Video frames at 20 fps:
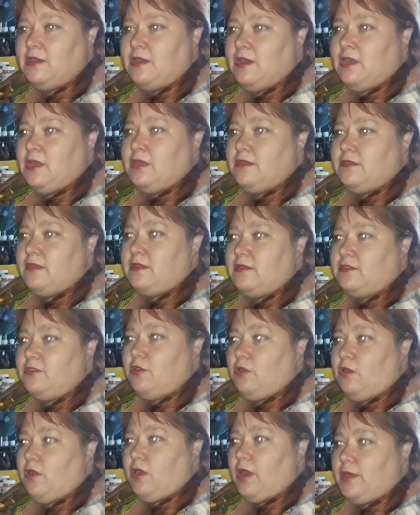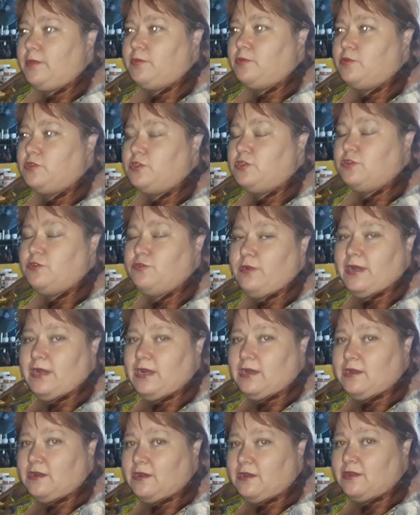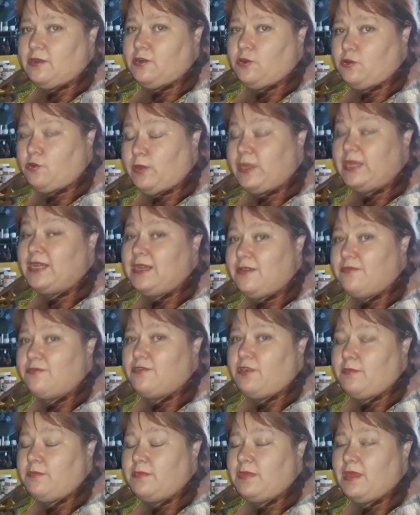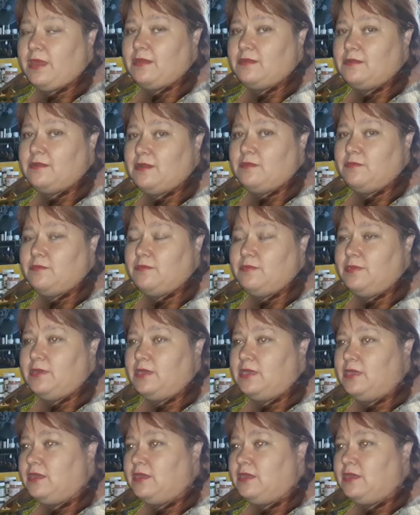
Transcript: that you're able to really learn quickly from that and be